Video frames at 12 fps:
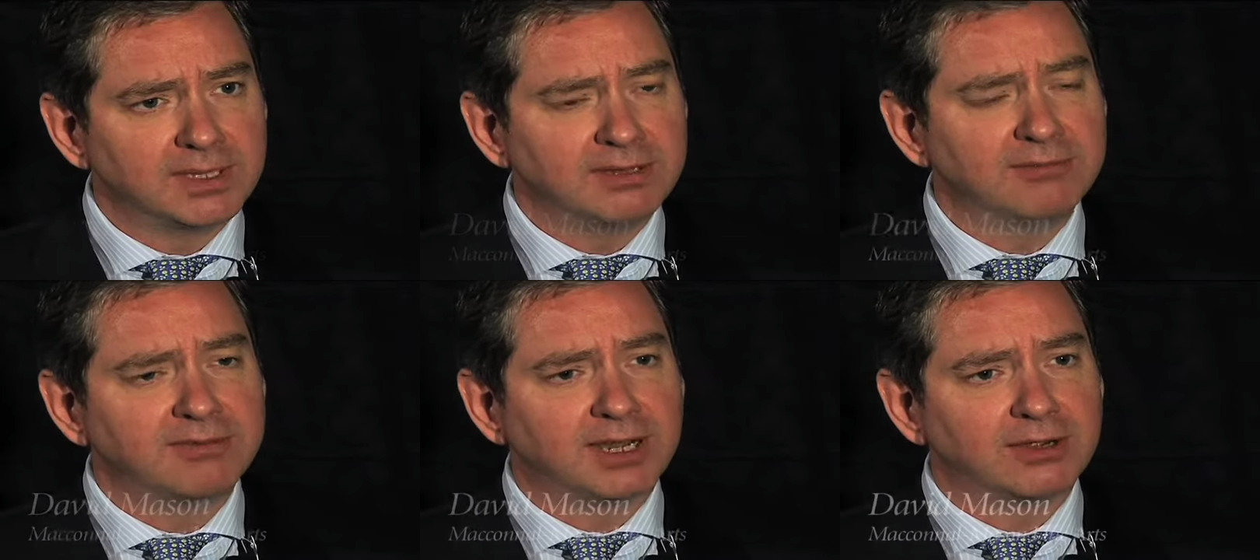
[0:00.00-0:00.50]

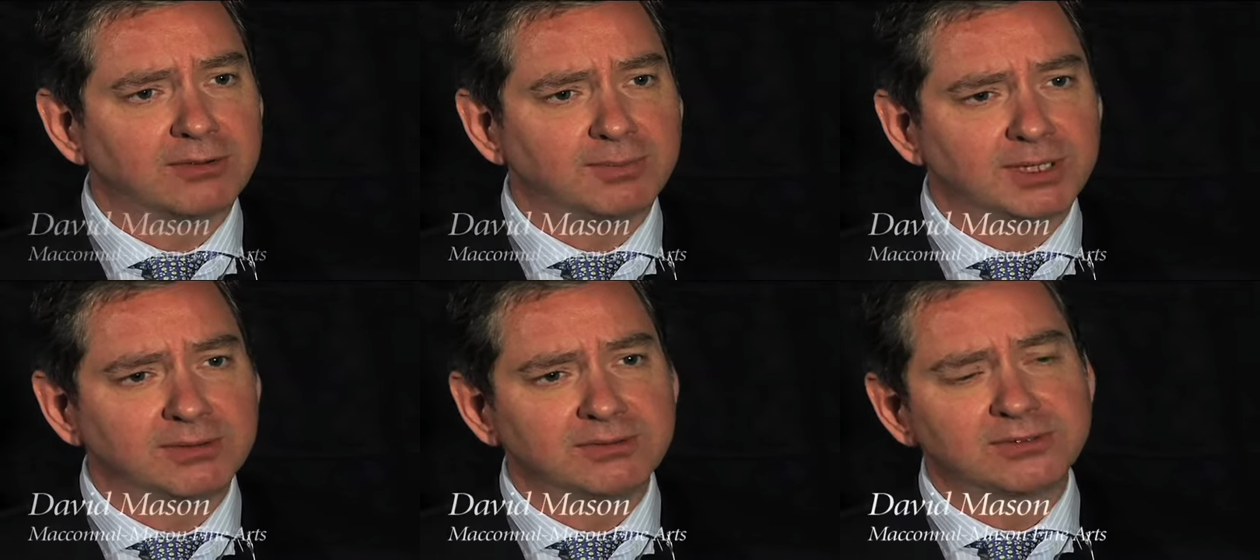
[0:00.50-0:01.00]

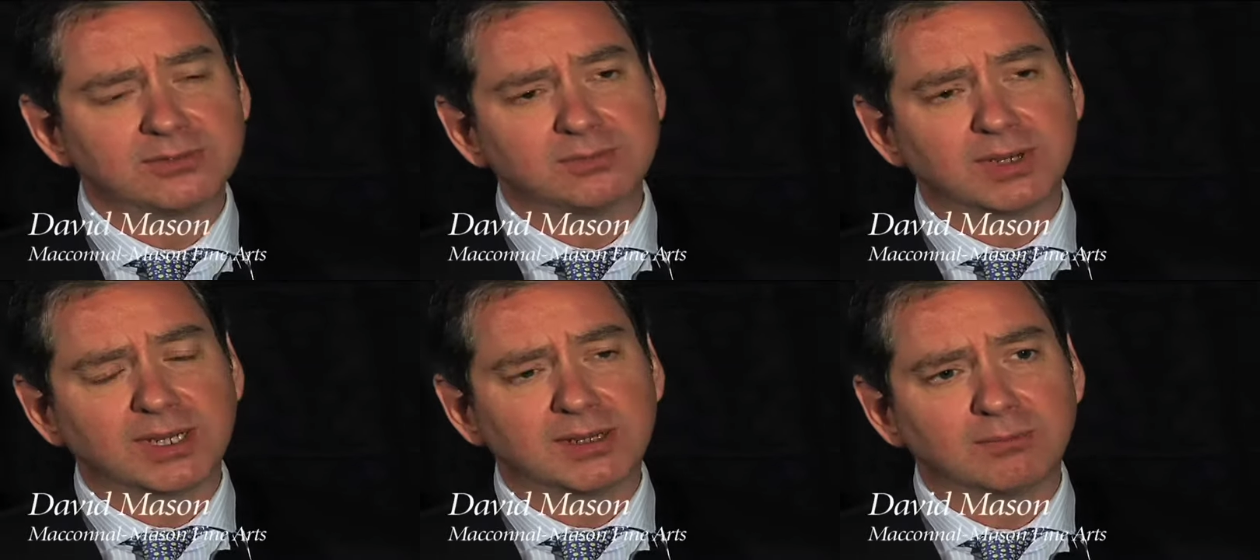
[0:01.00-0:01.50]
environment,
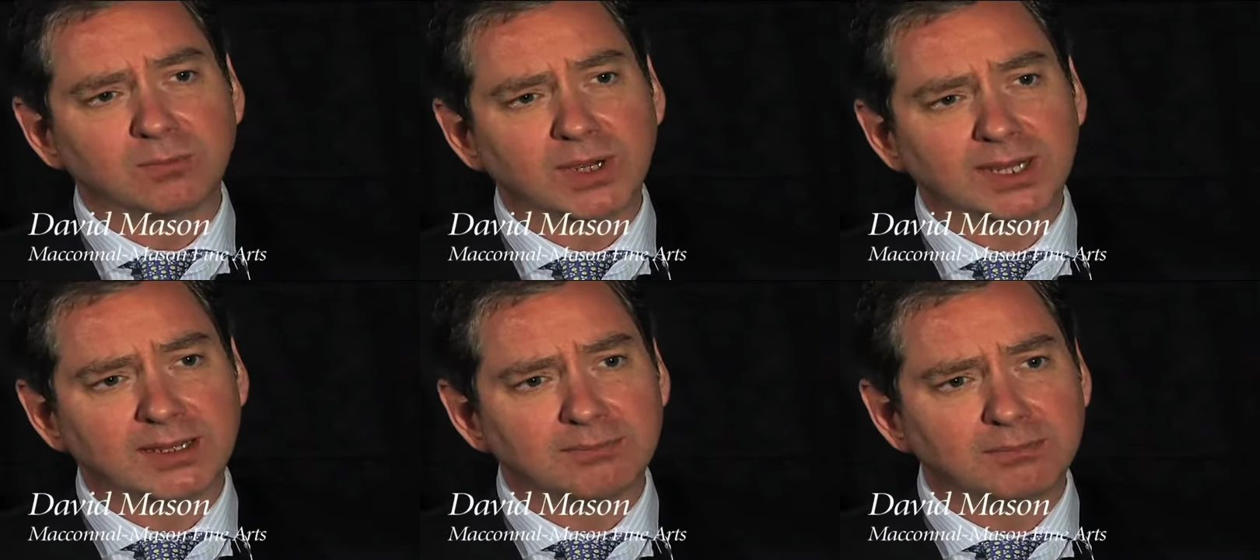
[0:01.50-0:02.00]
um,
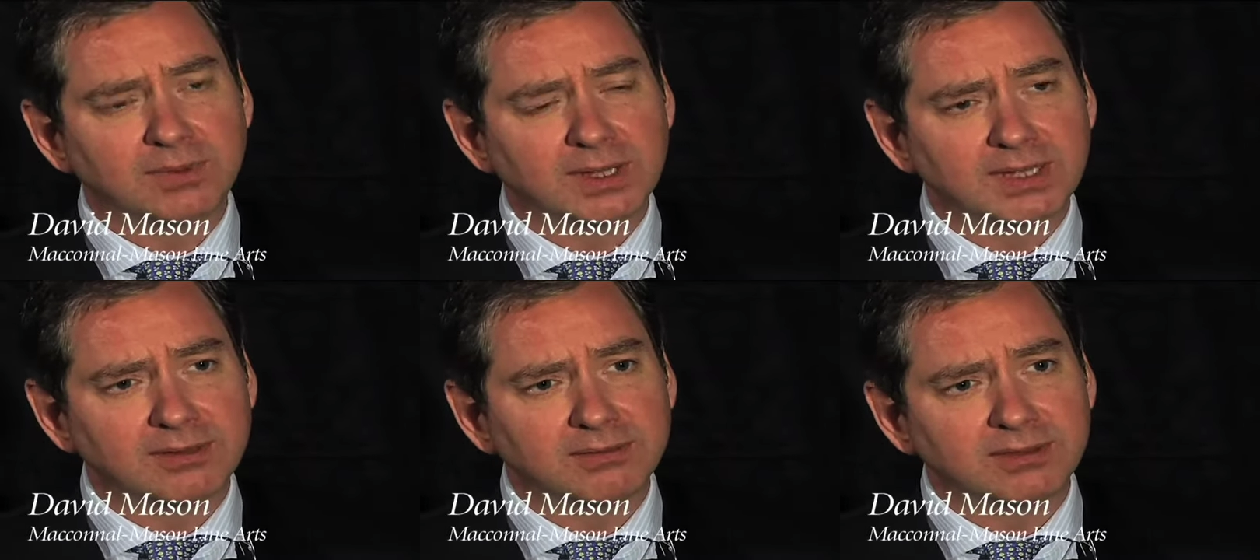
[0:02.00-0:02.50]
where
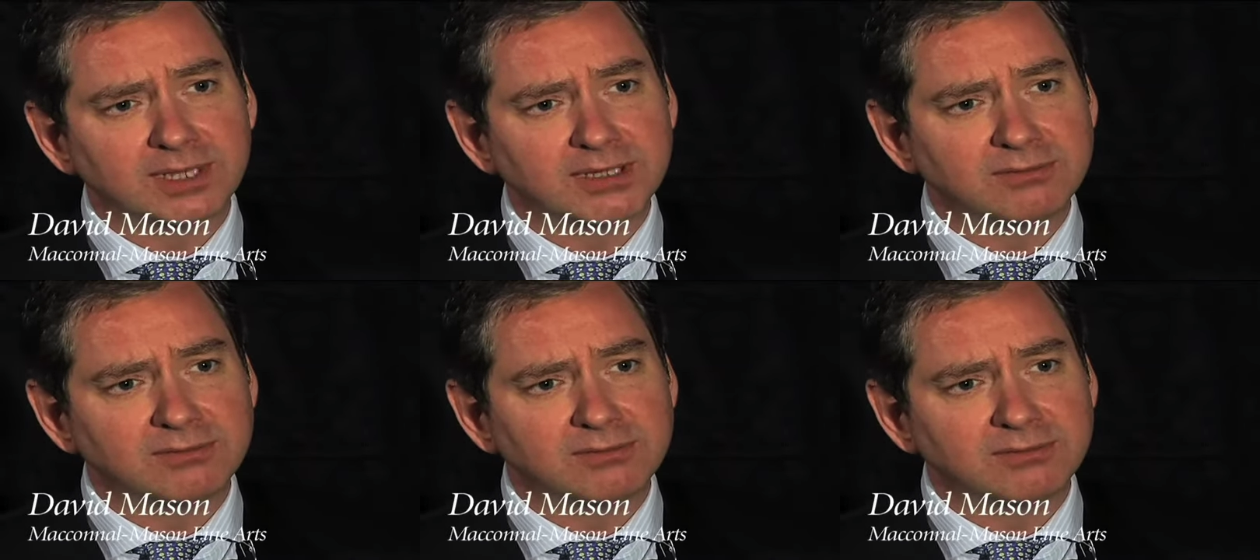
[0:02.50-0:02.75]
uh, the